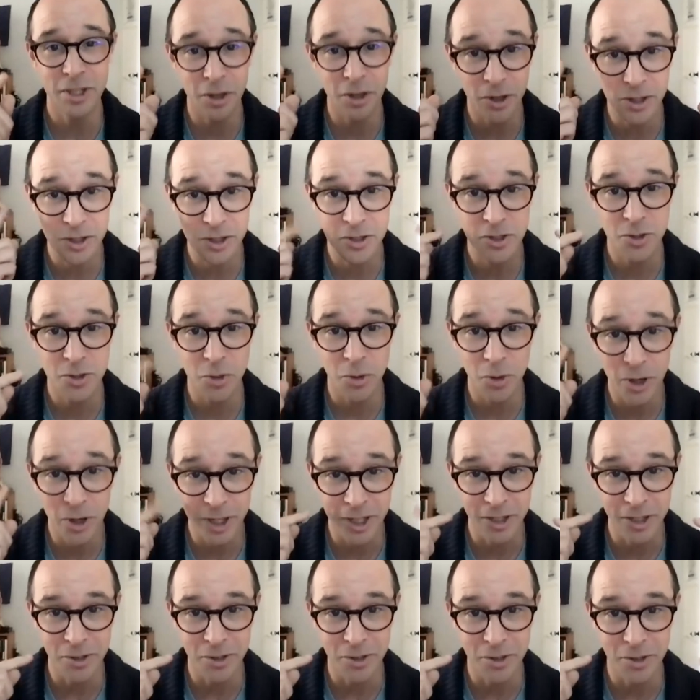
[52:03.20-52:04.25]
art
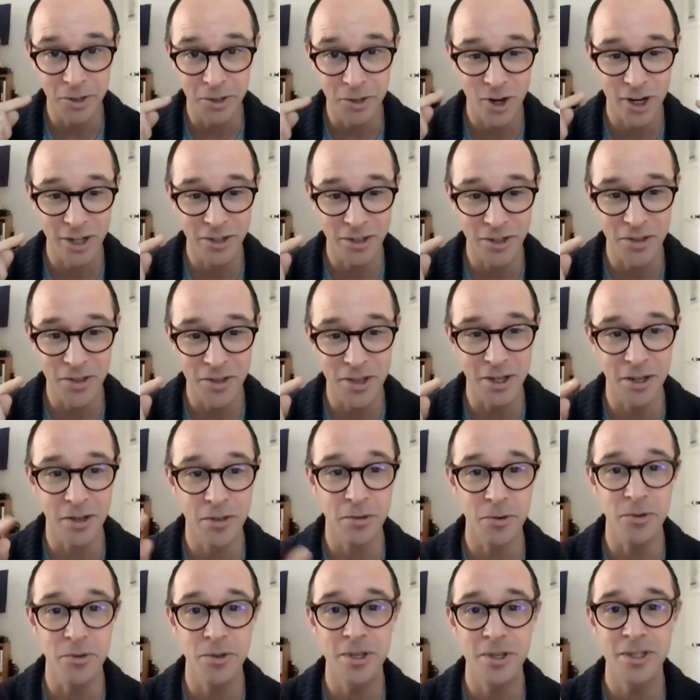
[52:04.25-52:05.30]
historian who's trying to think
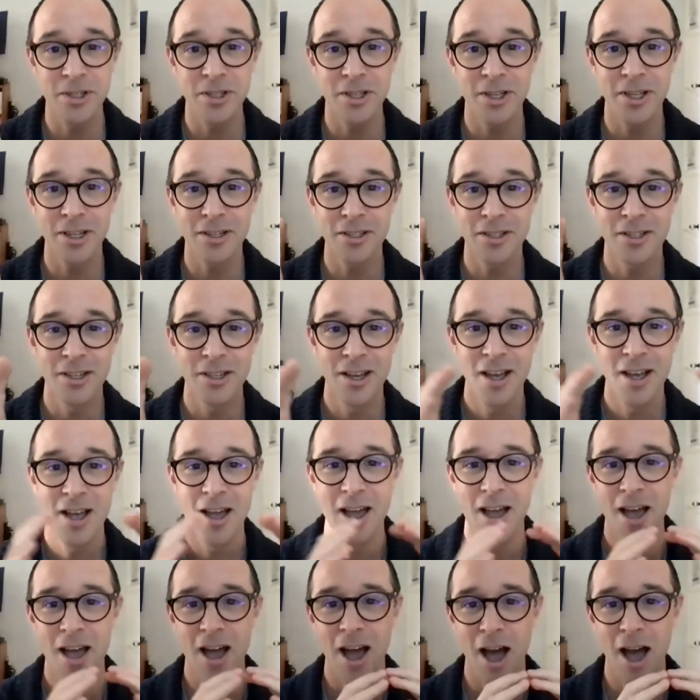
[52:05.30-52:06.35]
through these things,
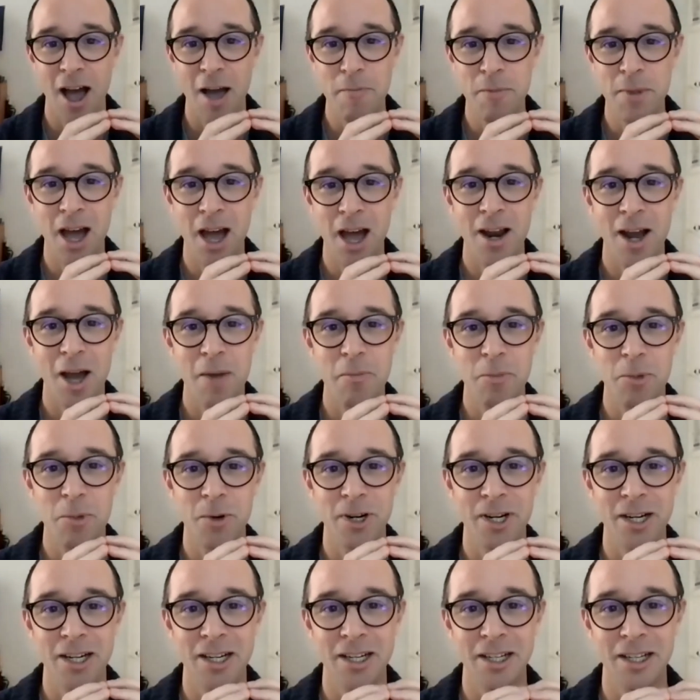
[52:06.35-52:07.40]
I'm not
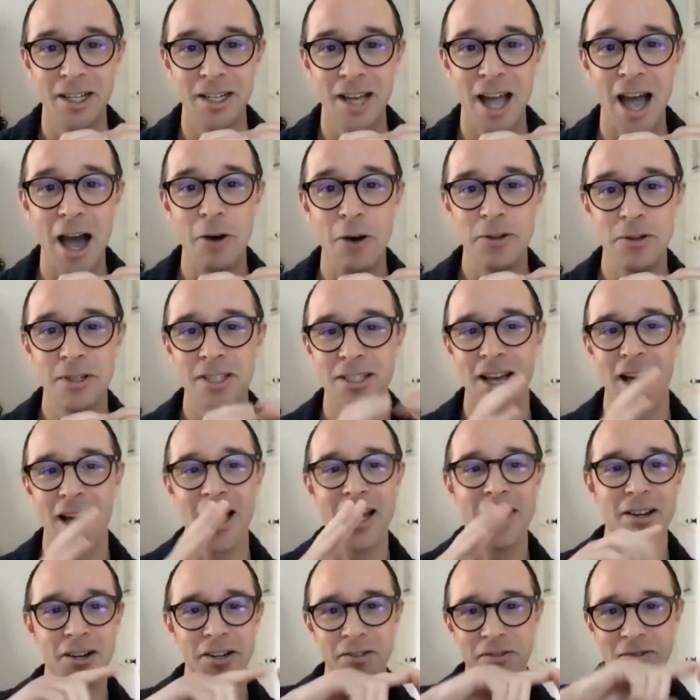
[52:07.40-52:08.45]
operating
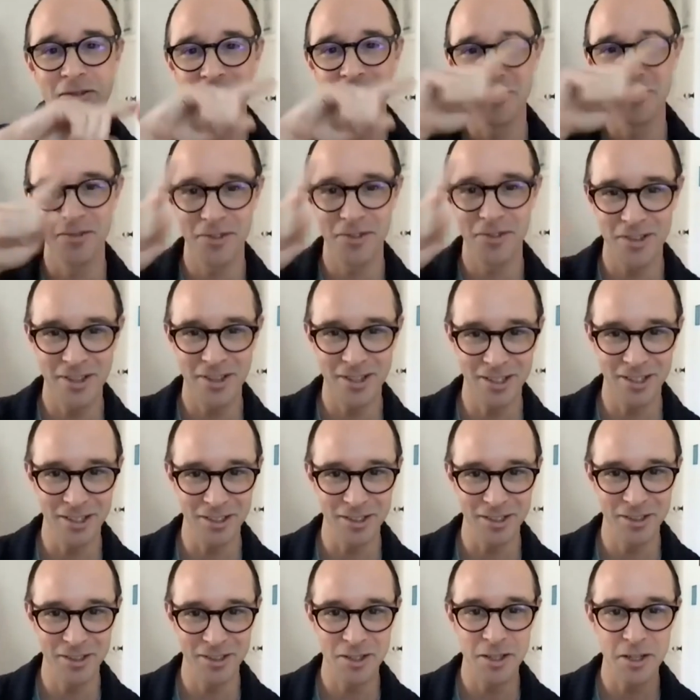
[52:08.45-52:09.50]
outside of
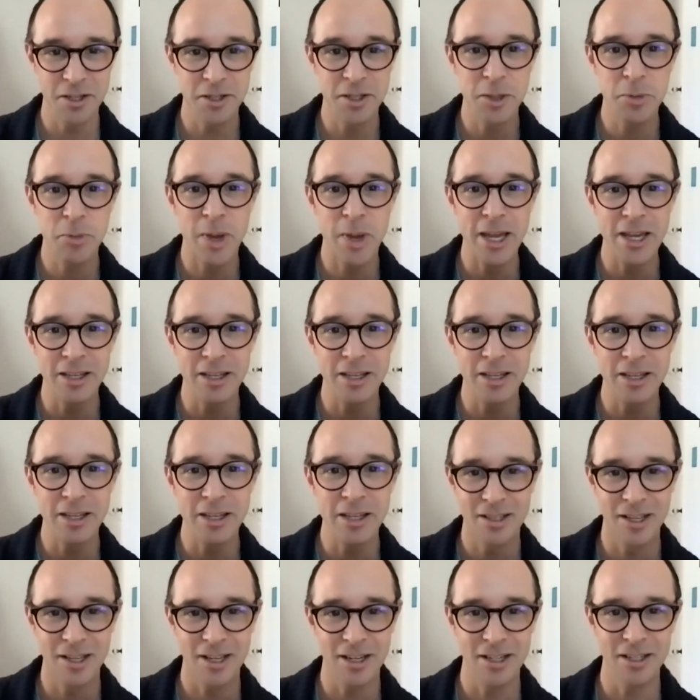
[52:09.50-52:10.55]
the space
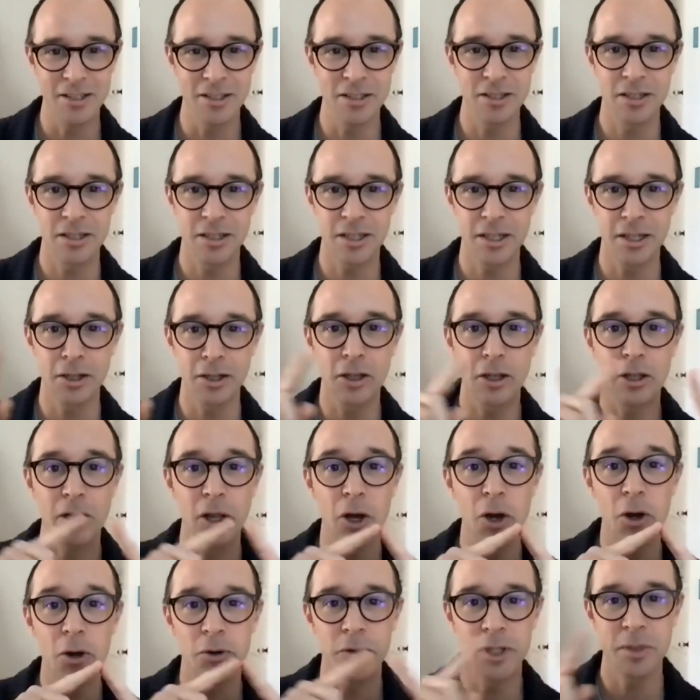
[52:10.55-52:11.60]
that is
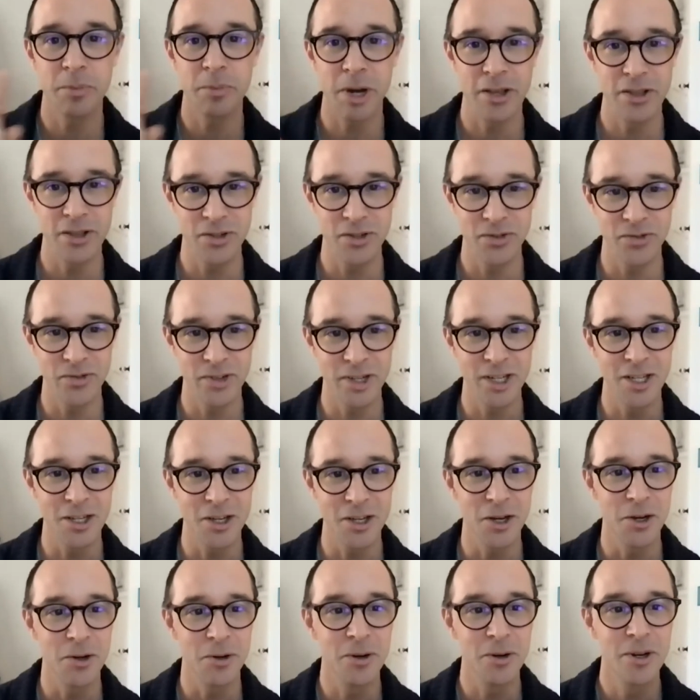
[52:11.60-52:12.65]
enclosed by this
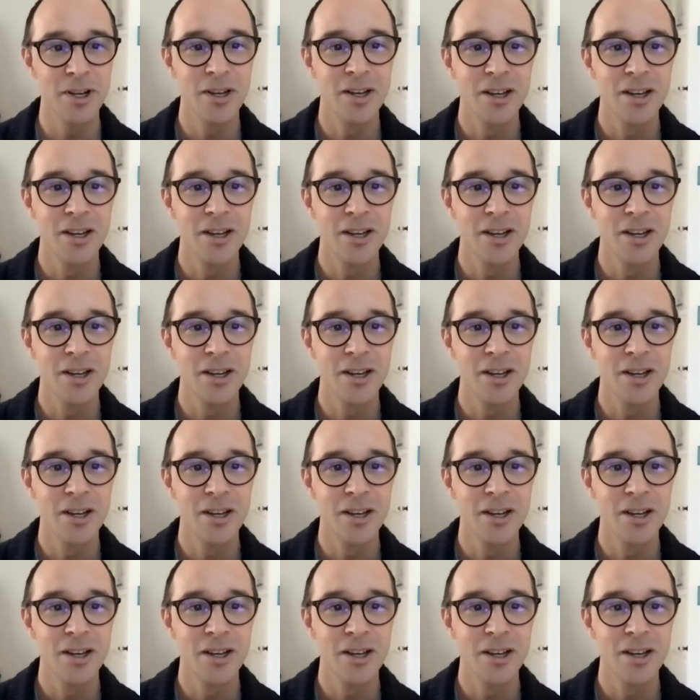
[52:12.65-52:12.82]
video.